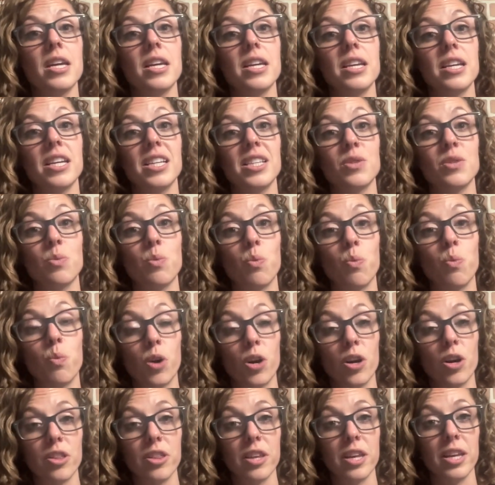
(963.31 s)
is
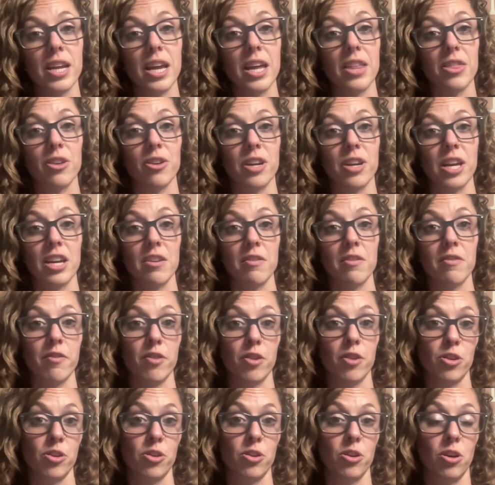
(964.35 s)
worth it and they're getting
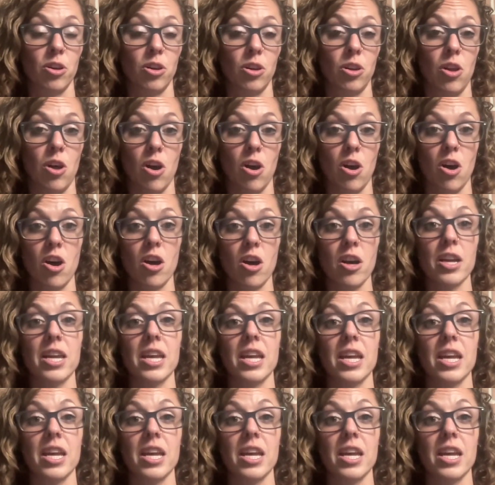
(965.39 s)
further along